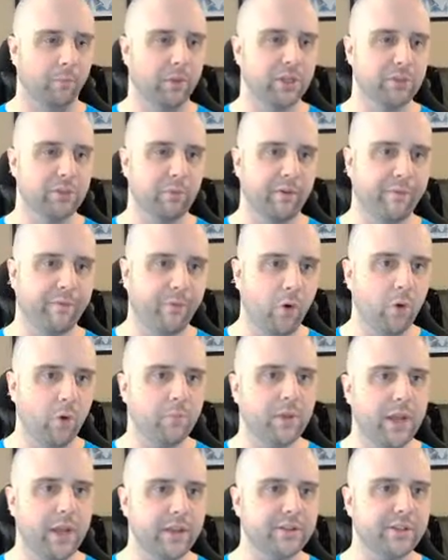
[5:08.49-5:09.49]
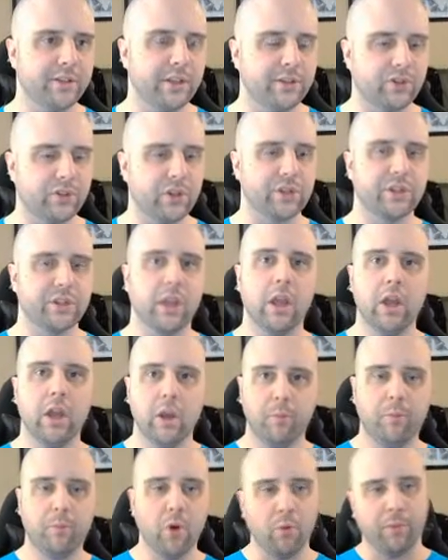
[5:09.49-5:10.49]
because what form does is just,
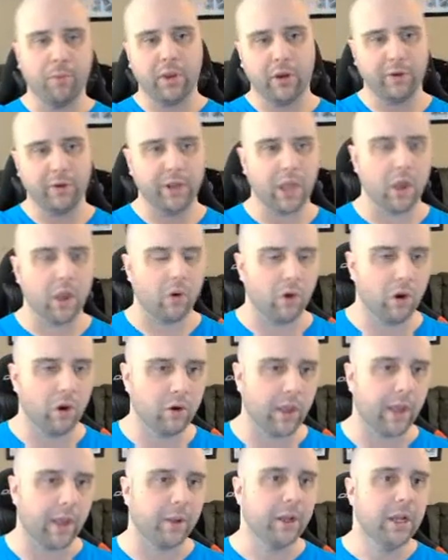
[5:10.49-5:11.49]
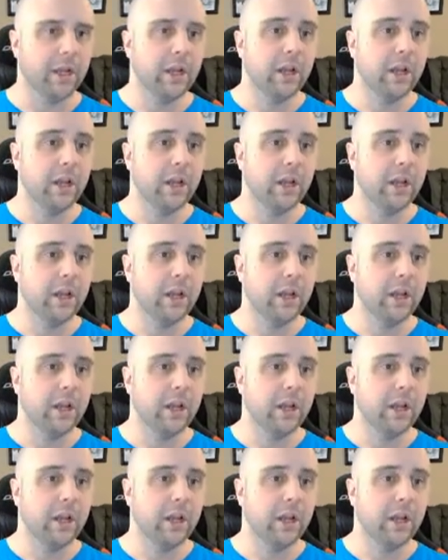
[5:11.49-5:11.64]
boom, here you go. Okay.